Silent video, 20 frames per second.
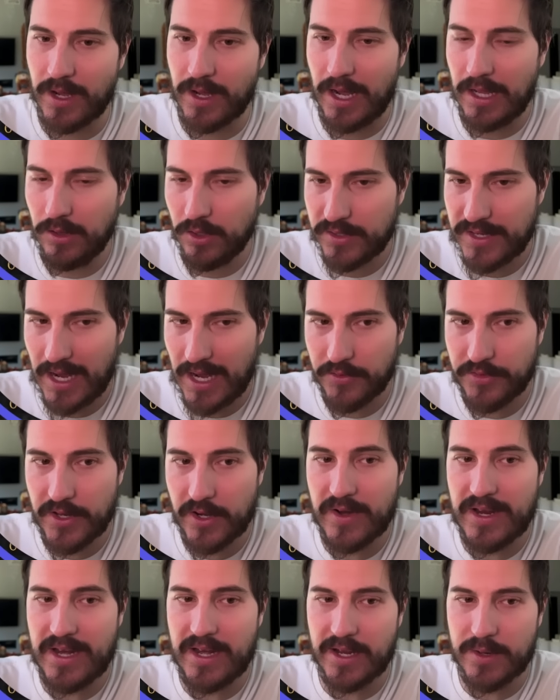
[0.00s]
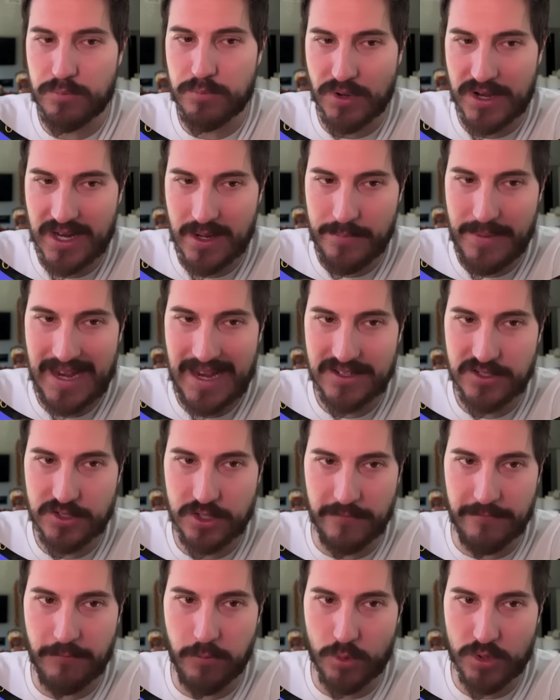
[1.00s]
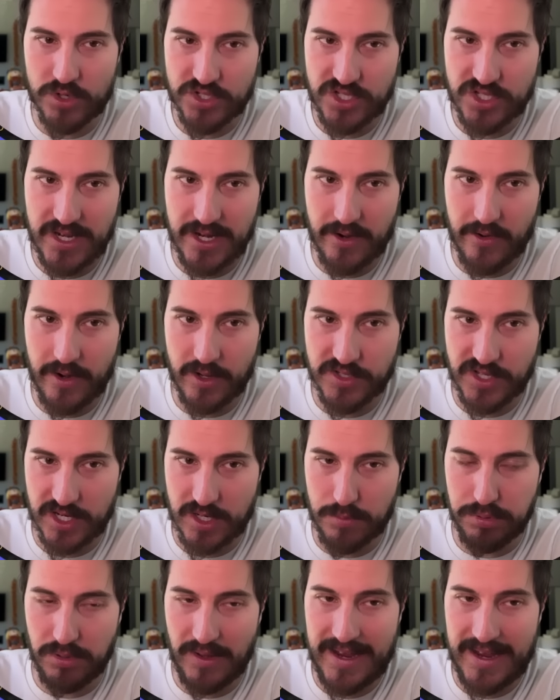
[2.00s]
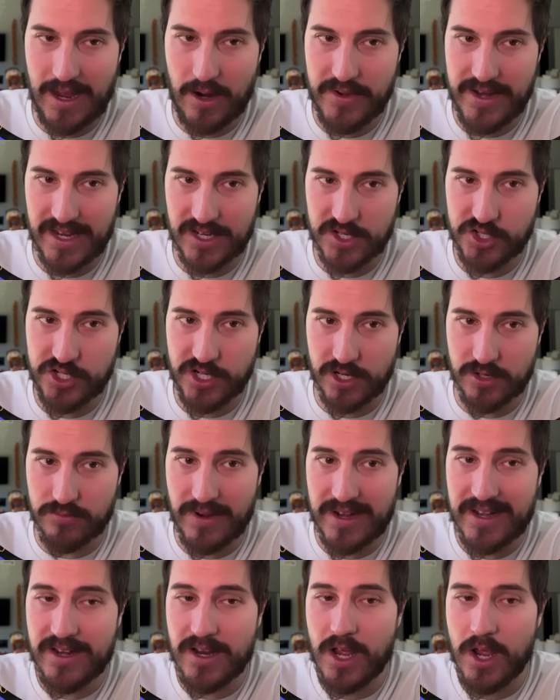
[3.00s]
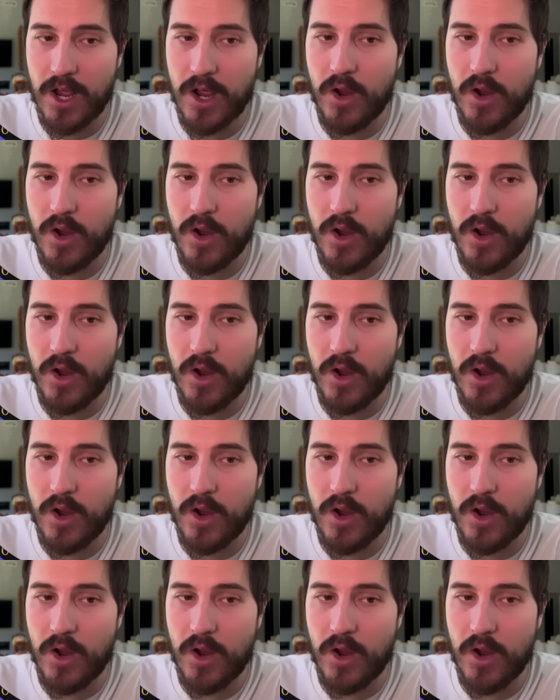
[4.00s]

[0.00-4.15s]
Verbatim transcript: I look out there and I bring it back to the 4 scenarios that could play out next year, right?